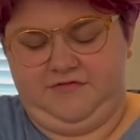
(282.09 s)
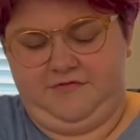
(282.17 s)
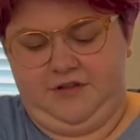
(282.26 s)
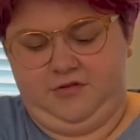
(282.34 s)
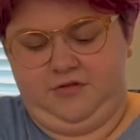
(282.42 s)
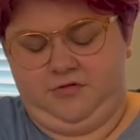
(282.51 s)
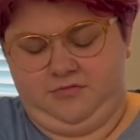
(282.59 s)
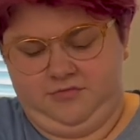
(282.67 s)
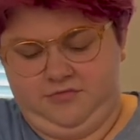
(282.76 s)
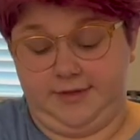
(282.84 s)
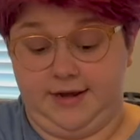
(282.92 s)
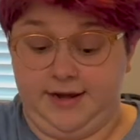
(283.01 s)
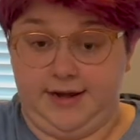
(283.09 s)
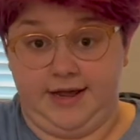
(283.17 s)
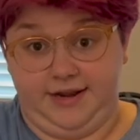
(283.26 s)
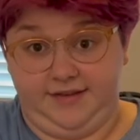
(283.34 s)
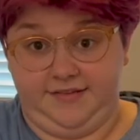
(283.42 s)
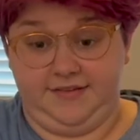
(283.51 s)
feel
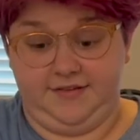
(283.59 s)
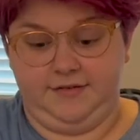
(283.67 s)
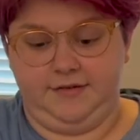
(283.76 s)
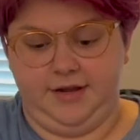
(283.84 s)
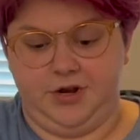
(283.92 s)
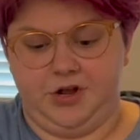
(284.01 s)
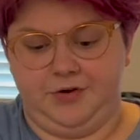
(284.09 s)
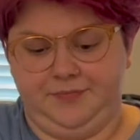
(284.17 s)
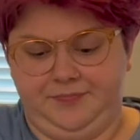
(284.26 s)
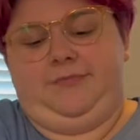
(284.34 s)
nice, you know?